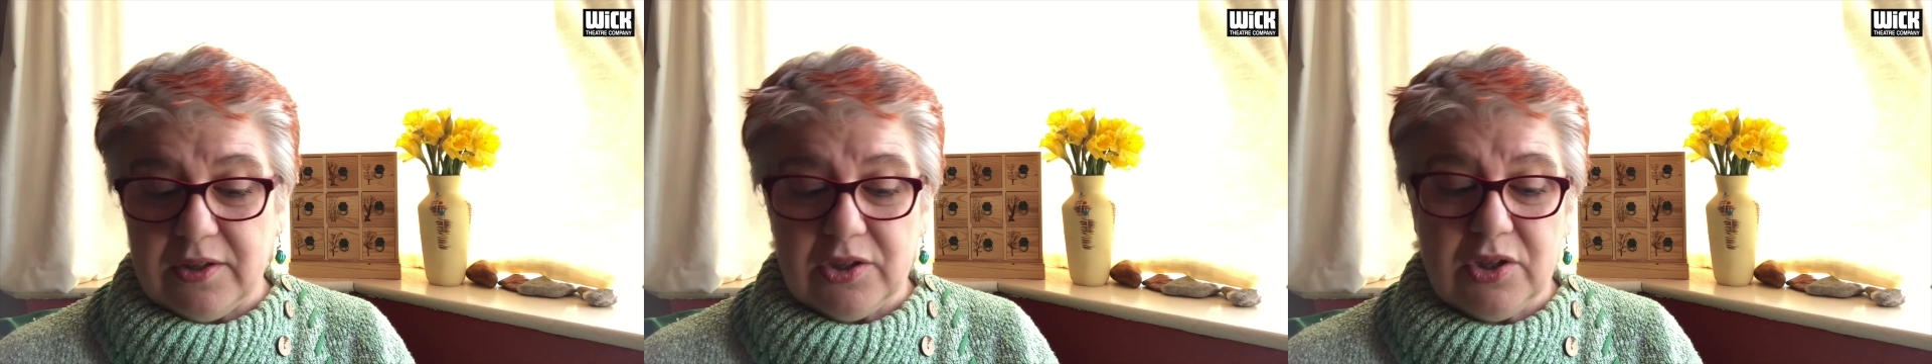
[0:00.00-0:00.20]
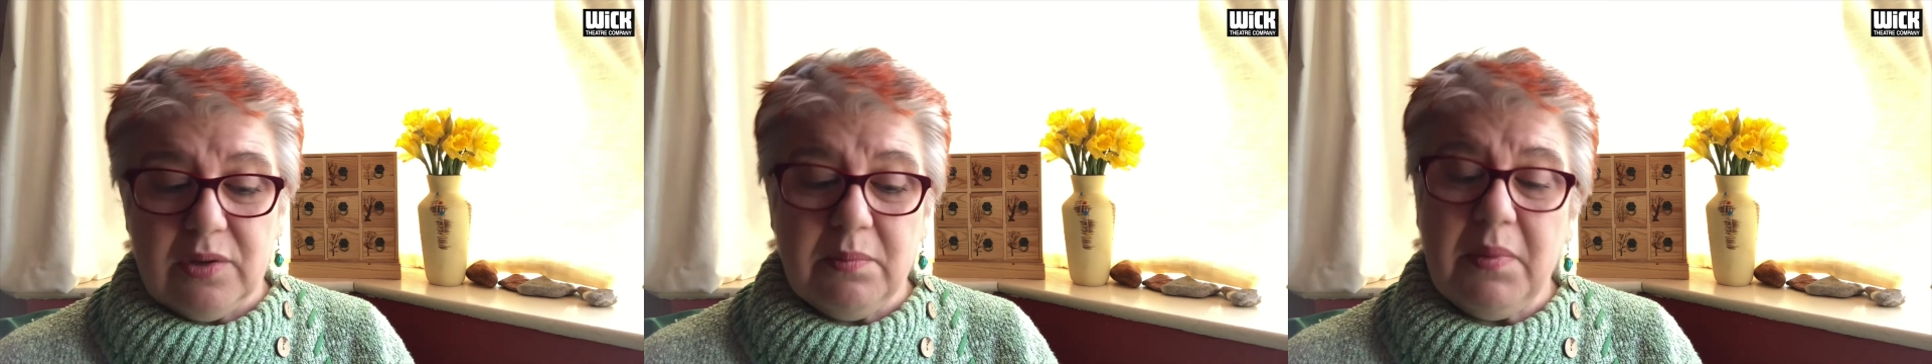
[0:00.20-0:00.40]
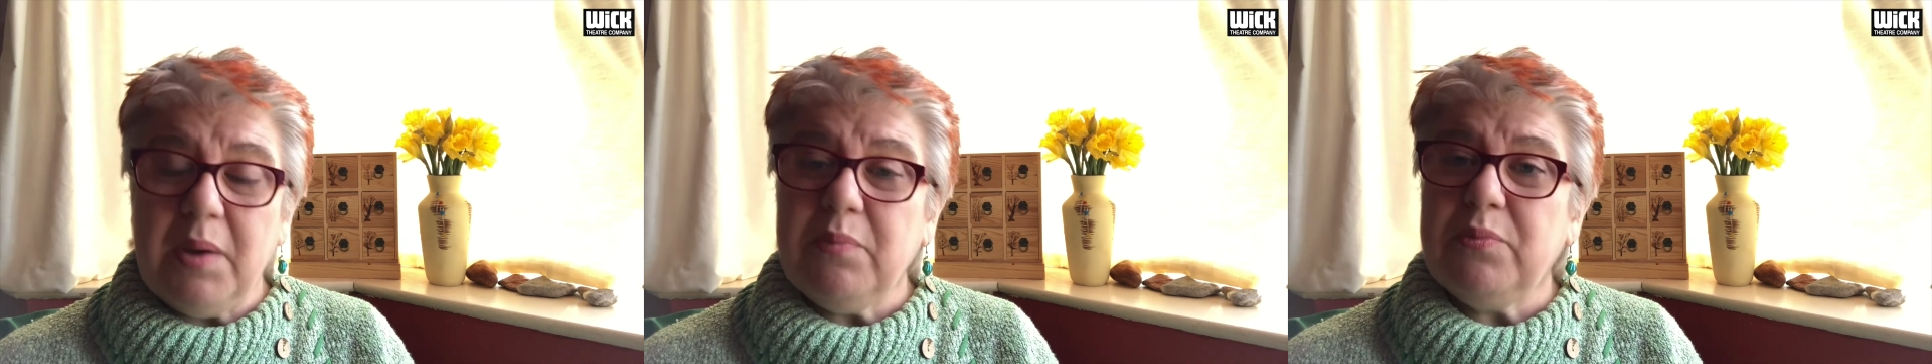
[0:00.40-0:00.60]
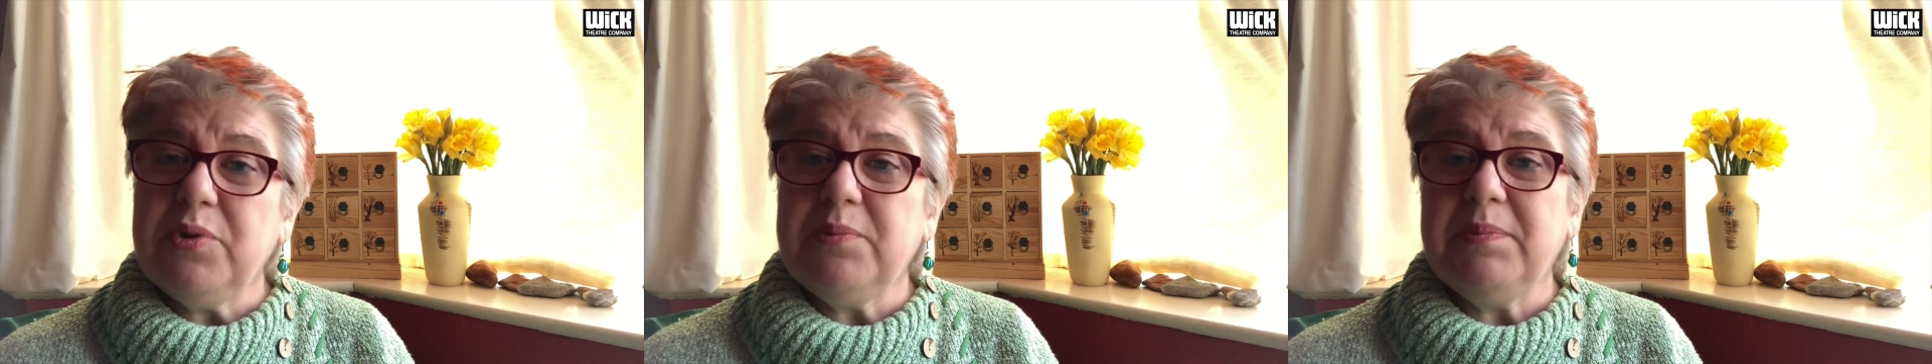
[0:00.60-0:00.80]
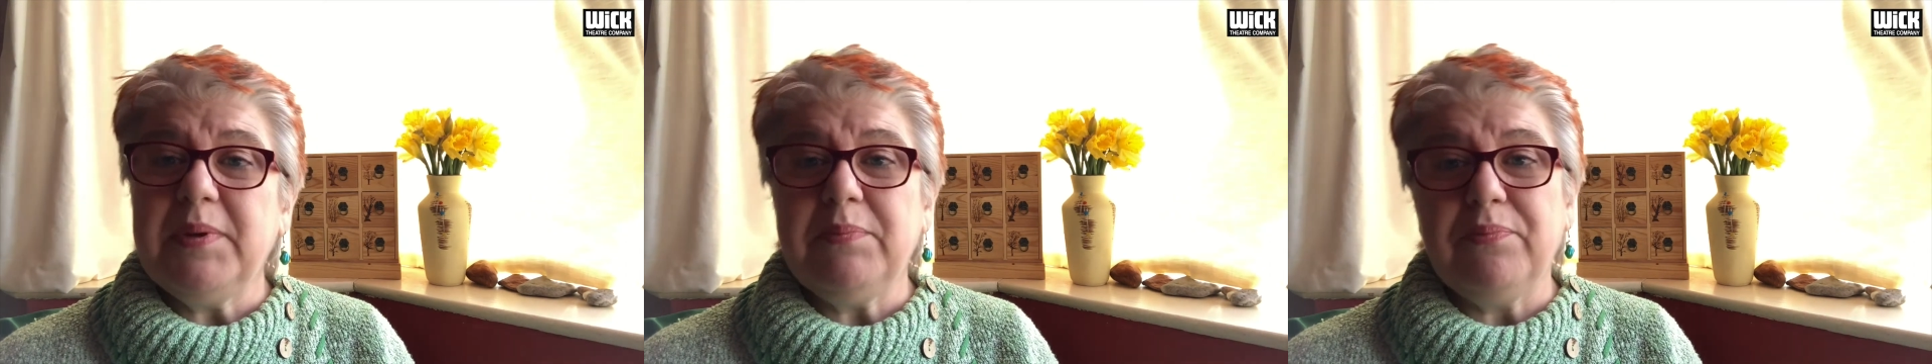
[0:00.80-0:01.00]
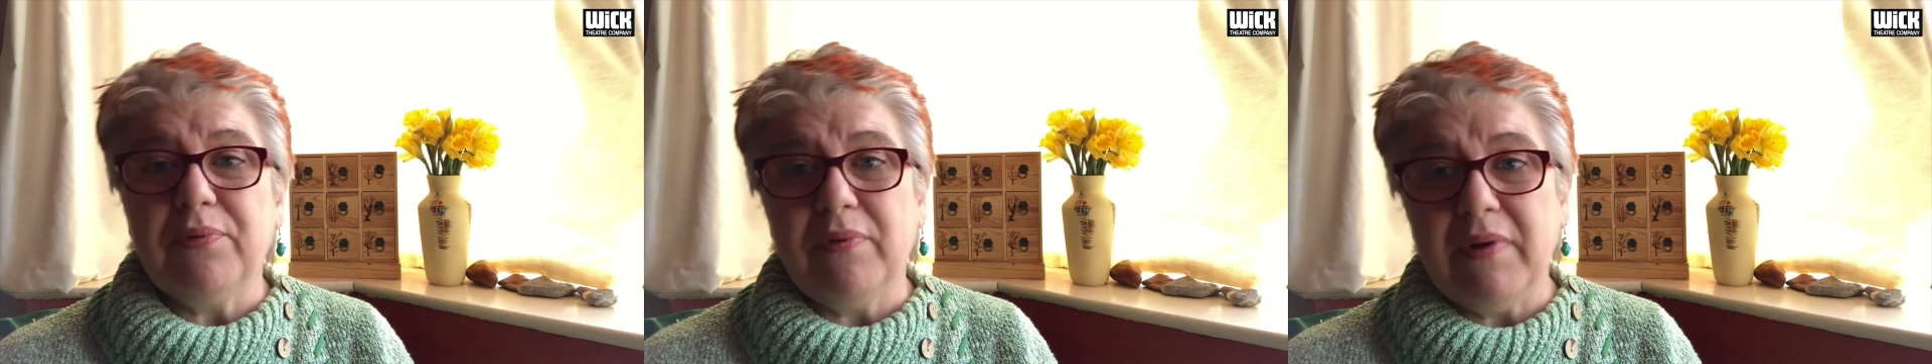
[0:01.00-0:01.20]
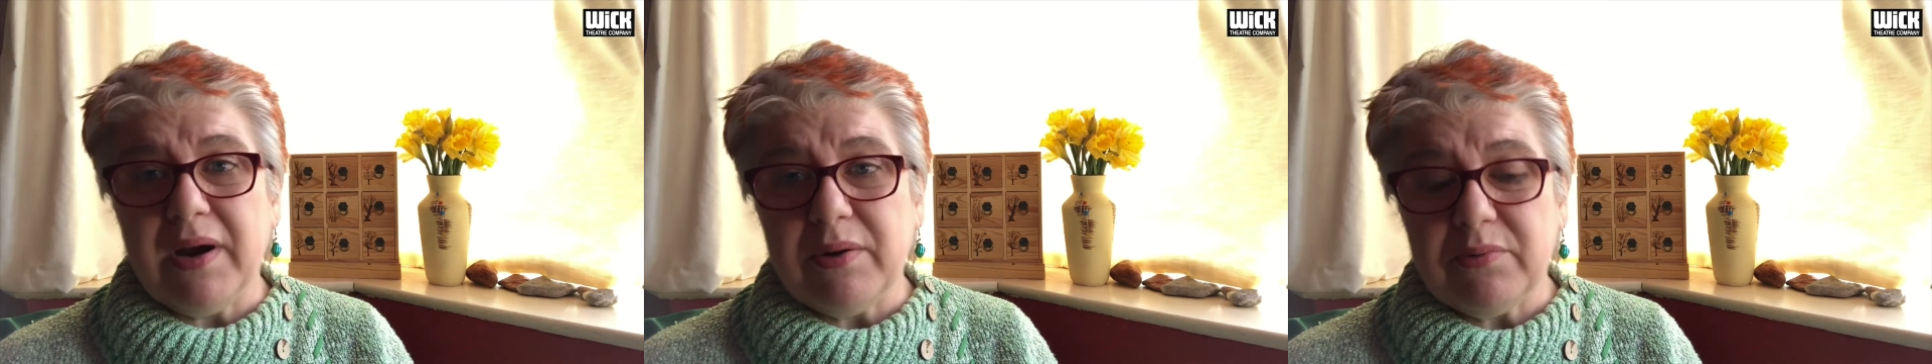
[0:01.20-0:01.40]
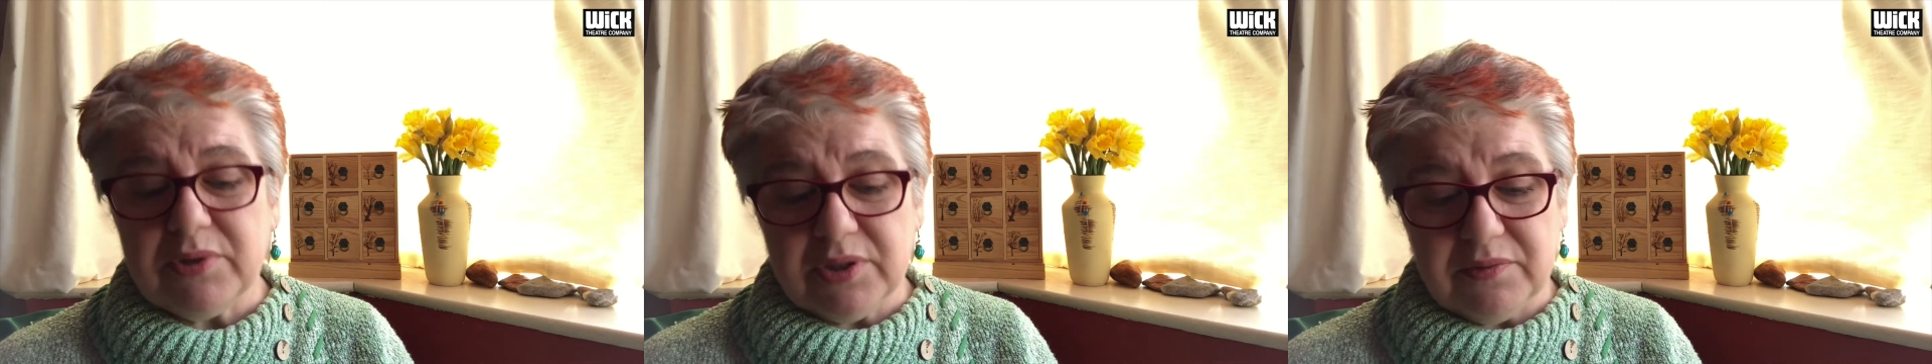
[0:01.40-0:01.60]
Your mum would be
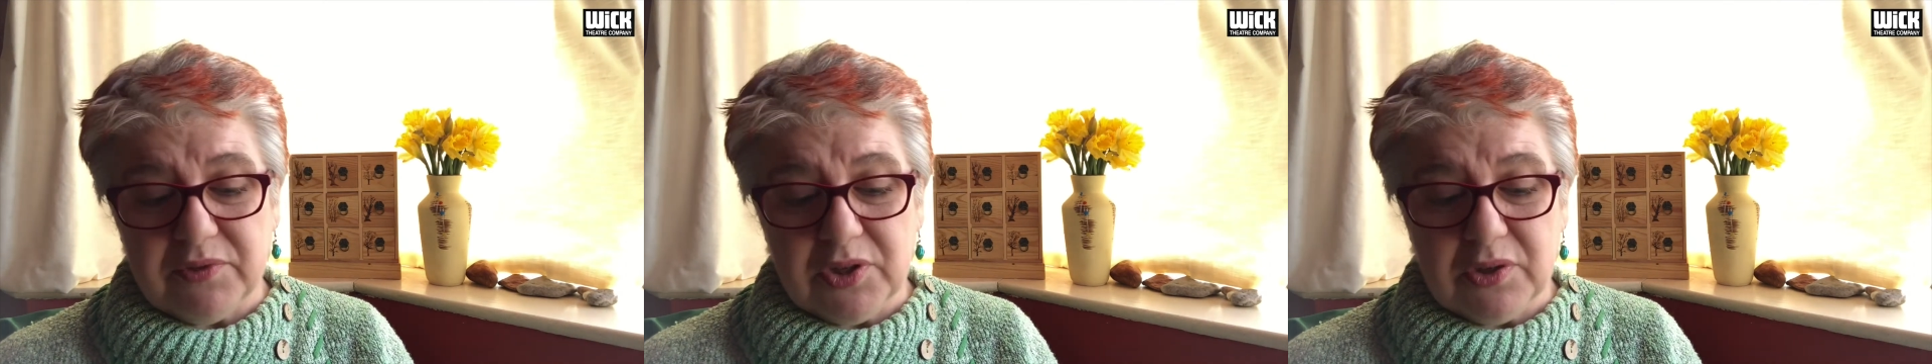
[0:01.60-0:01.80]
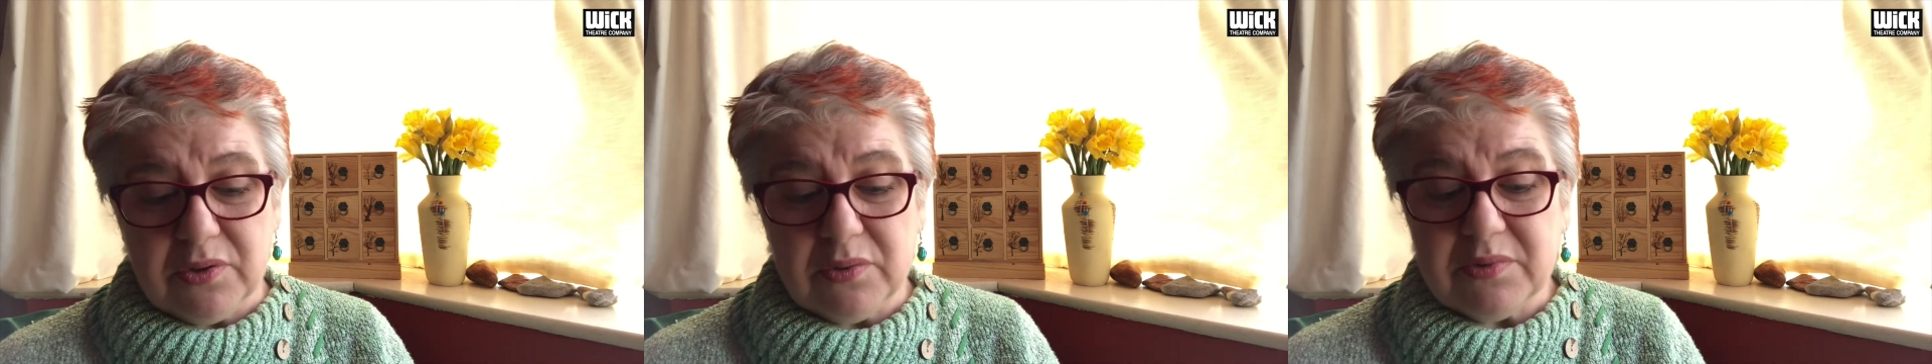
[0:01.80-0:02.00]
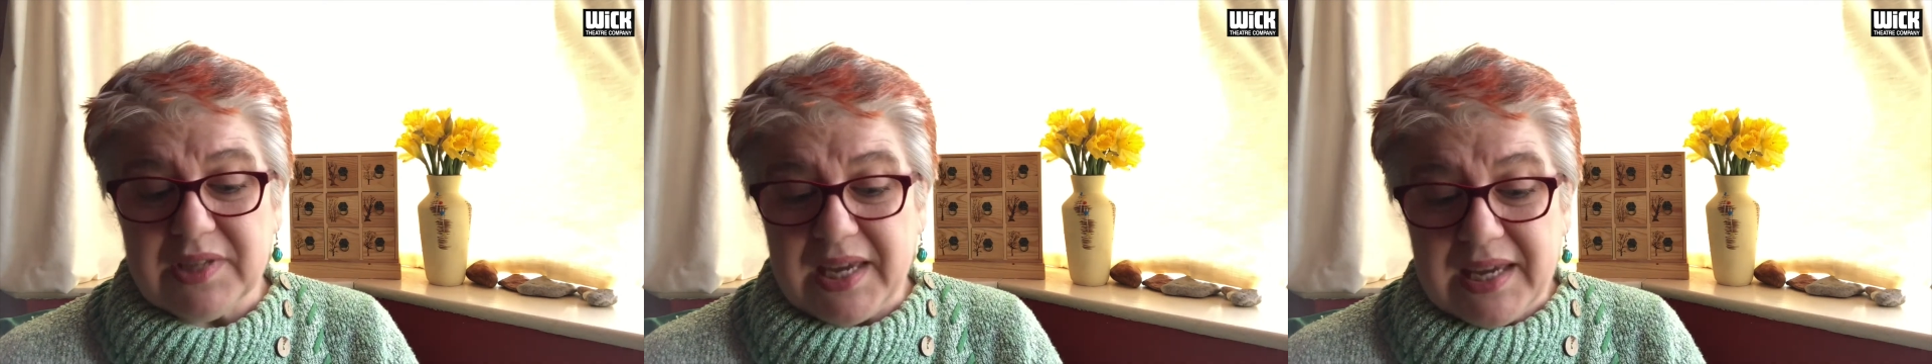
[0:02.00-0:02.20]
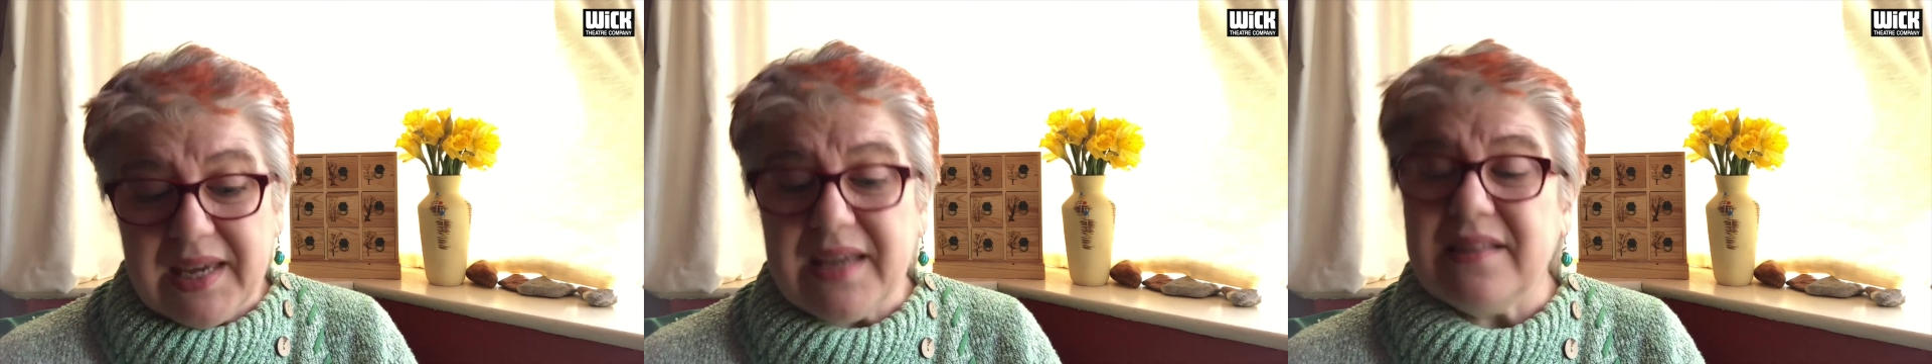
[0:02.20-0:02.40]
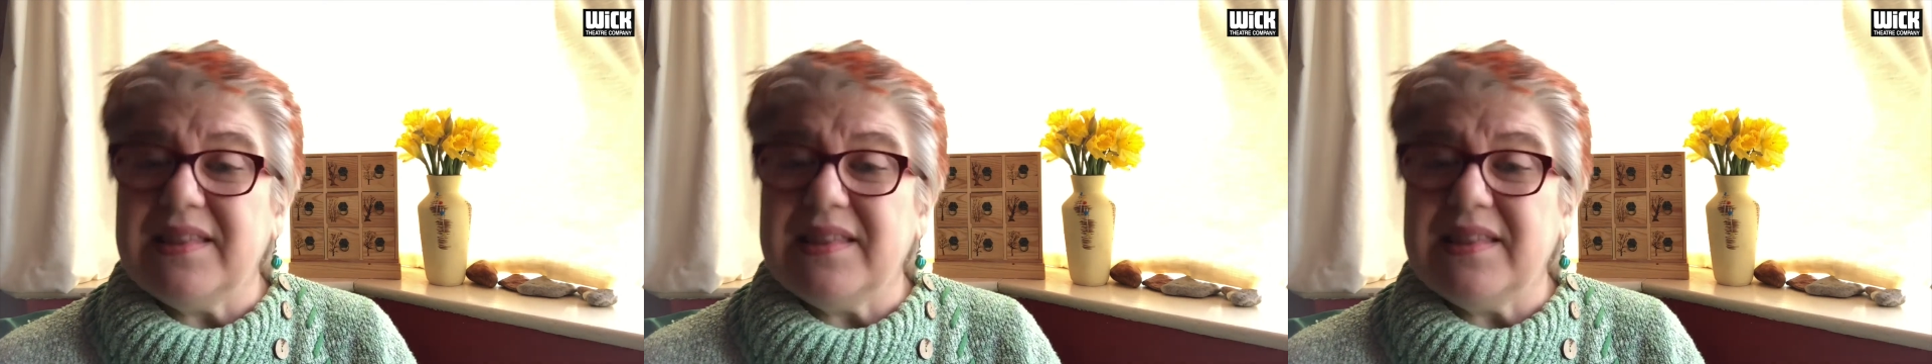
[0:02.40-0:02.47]
proud of you taking